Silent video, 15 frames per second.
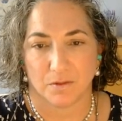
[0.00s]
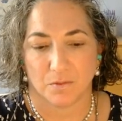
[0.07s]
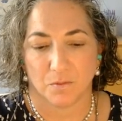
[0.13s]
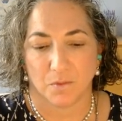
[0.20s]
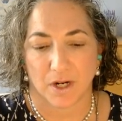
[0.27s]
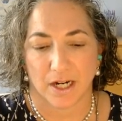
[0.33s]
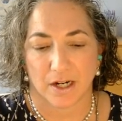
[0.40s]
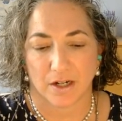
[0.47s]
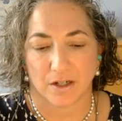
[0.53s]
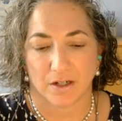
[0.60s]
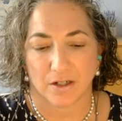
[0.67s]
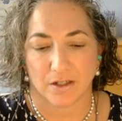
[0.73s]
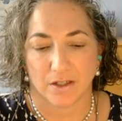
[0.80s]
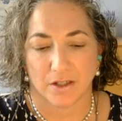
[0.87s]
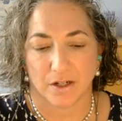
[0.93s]

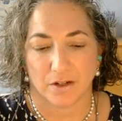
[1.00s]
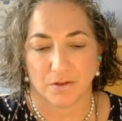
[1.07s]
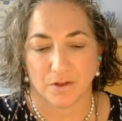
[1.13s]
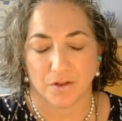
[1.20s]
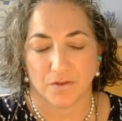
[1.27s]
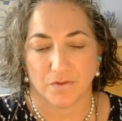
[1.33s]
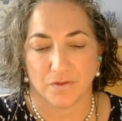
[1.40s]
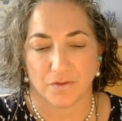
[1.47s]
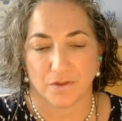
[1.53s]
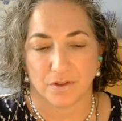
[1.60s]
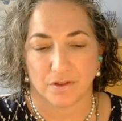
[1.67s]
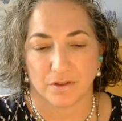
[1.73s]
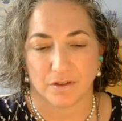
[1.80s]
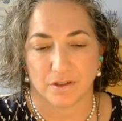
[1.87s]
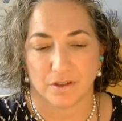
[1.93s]
where
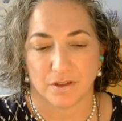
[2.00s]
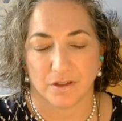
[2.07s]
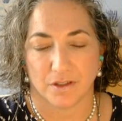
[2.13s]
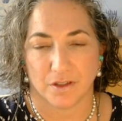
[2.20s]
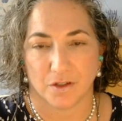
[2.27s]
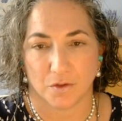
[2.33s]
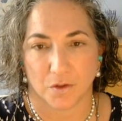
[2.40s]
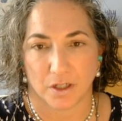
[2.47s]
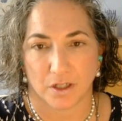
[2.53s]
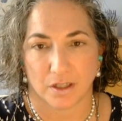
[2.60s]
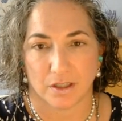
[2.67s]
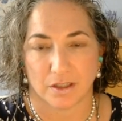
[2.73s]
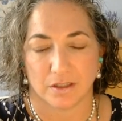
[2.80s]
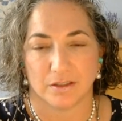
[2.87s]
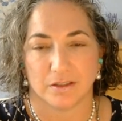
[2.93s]

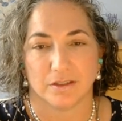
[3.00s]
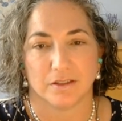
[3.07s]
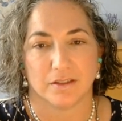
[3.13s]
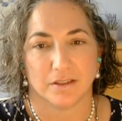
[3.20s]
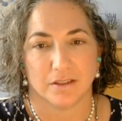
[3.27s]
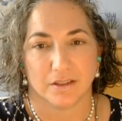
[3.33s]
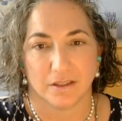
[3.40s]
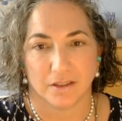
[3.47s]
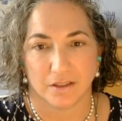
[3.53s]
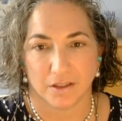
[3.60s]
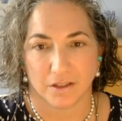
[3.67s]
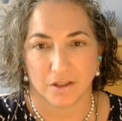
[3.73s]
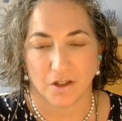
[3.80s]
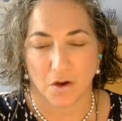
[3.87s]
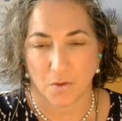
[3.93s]
you're
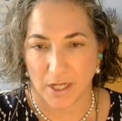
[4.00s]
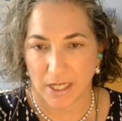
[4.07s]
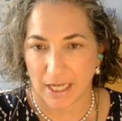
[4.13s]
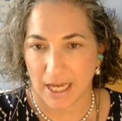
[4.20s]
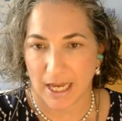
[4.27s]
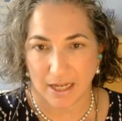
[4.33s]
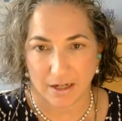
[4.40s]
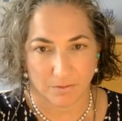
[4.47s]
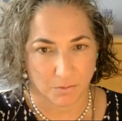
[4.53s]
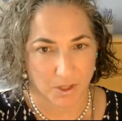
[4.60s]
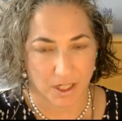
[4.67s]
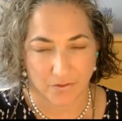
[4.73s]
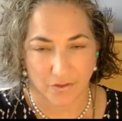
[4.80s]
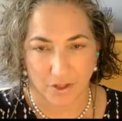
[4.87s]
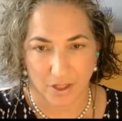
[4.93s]
going at
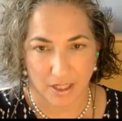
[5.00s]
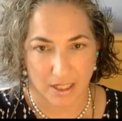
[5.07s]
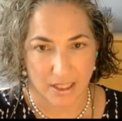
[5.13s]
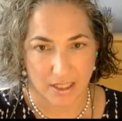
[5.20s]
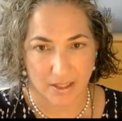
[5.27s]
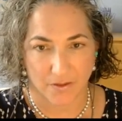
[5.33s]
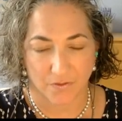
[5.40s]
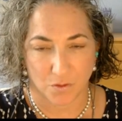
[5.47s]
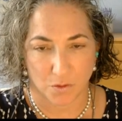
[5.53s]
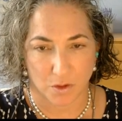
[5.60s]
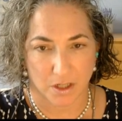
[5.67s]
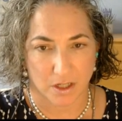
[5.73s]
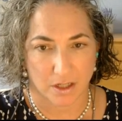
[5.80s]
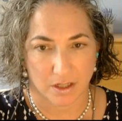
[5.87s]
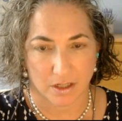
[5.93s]
whatever it is
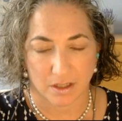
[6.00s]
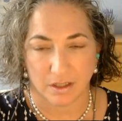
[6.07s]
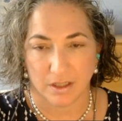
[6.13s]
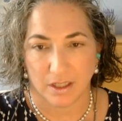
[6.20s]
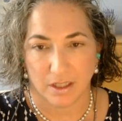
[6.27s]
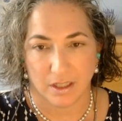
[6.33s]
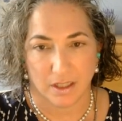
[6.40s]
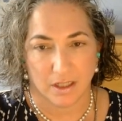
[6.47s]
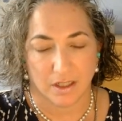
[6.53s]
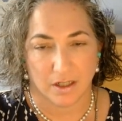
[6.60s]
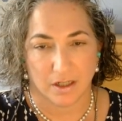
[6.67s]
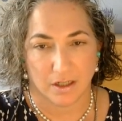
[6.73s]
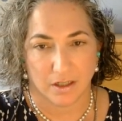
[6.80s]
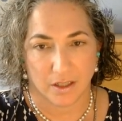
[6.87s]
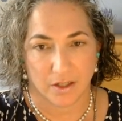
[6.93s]
for
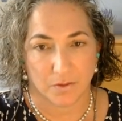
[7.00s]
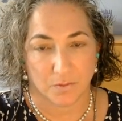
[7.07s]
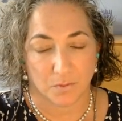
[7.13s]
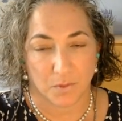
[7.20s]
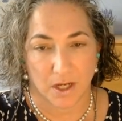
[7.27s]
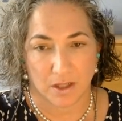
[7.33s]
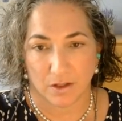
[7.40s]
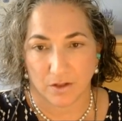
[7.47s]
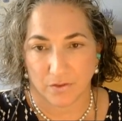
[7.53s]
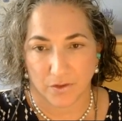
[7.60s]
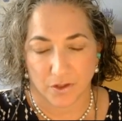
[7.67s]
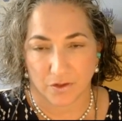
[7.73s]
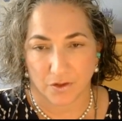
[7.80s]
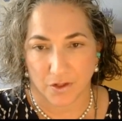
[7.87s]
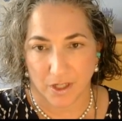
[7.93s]
well
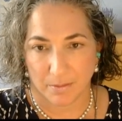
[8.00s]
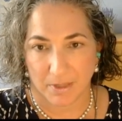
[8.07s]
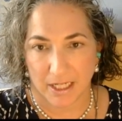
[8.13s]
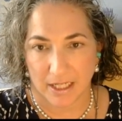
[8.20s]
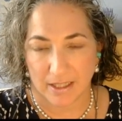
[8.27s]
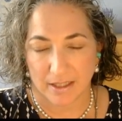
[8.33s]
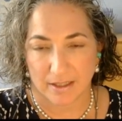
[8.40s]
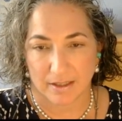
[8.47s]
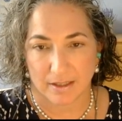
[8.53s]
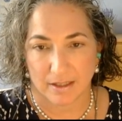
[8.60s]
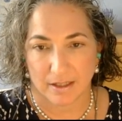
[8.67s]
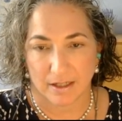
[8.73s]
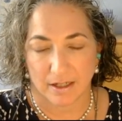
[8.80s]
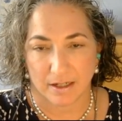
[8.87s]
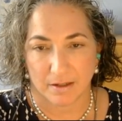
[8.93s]
over 30 minutes.
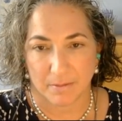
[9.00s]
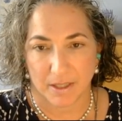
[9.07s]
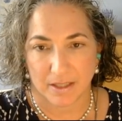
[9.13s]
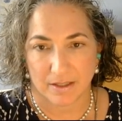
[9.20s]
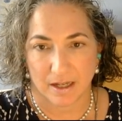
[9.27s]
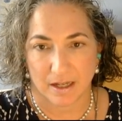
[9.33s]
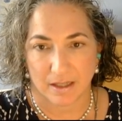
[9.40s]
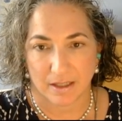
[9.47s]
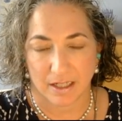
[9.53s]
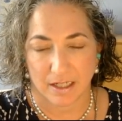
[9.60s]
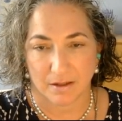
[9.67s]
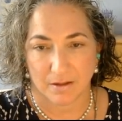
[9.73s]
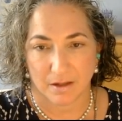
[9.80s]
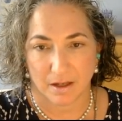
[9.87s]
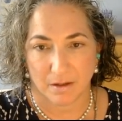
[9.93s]
It's not like
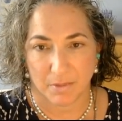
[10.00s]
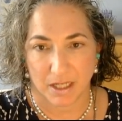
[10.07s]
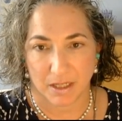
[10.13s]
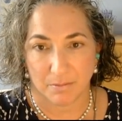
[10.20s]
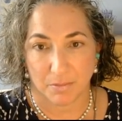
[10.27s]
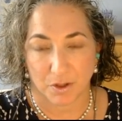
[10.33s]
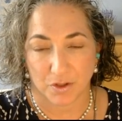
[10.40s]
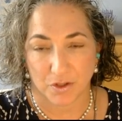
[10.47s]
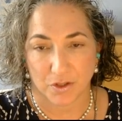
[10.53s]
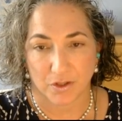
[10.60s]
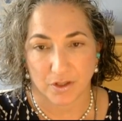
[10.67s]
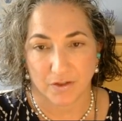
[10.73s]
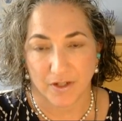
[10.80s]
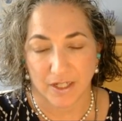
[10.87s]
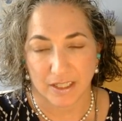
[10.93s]
a big
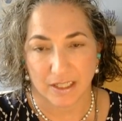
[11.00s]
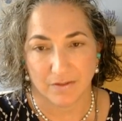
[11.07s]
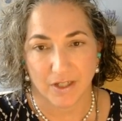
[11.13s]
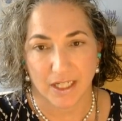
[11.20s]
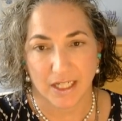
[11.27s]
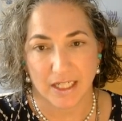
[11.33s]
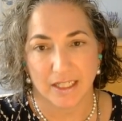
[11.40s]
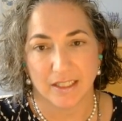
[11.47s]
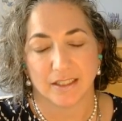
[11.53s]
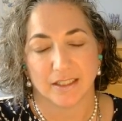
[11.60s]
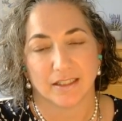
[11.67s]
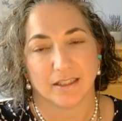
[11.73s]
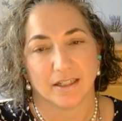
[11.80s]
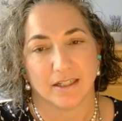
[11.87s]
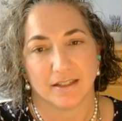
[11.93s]
burst of activity.
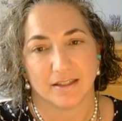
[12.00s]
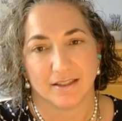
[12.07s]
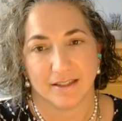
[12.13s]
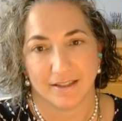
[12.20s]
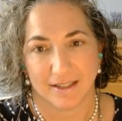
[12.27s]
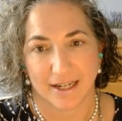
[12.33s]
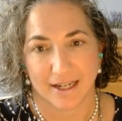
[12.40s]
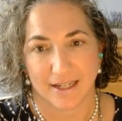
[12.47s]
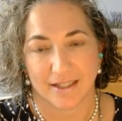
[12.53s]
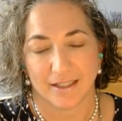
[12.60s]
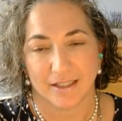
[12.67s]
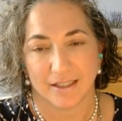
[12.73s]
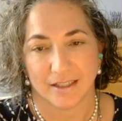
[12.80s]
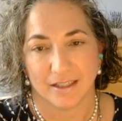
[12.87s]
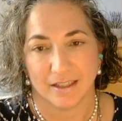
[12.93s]
It is
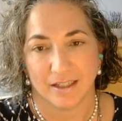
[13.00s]
sustained.